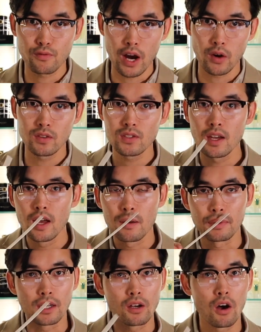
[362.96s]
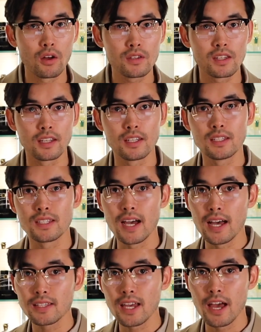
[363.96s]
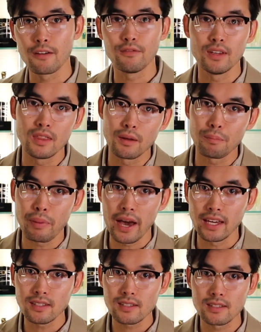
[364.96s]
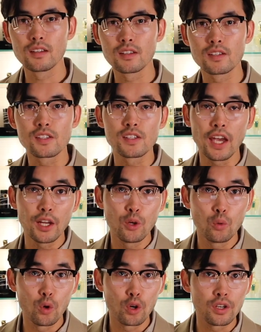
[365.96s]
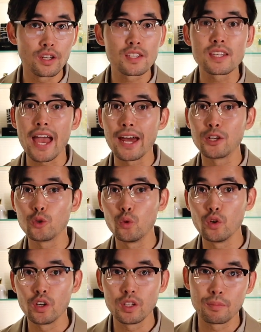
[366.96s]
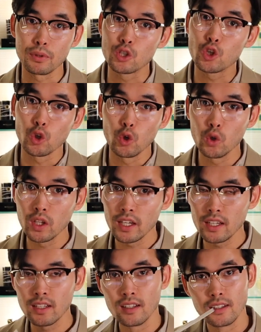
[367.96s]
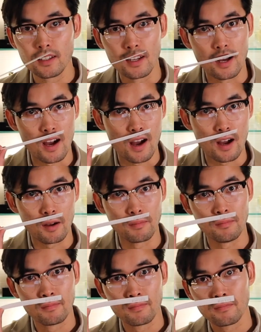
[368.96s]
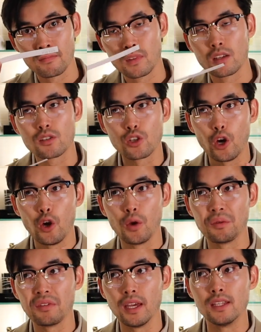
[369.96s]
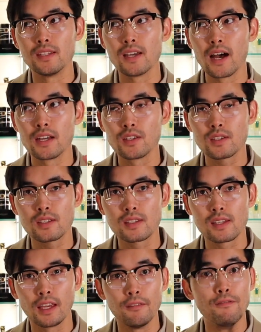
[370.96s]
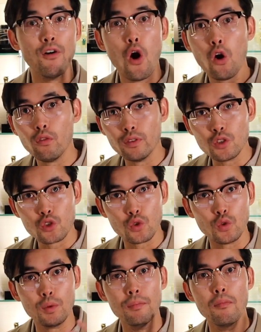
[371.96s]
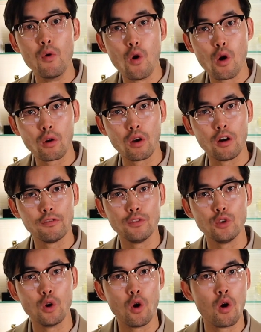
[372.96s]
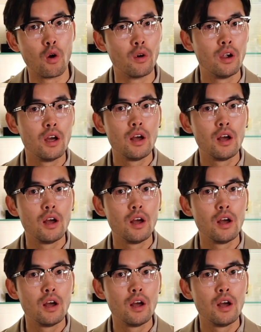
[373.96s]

fragrance, because it does have in the base cedarwood, sandalwood, patchouli, so it does evolve into more of your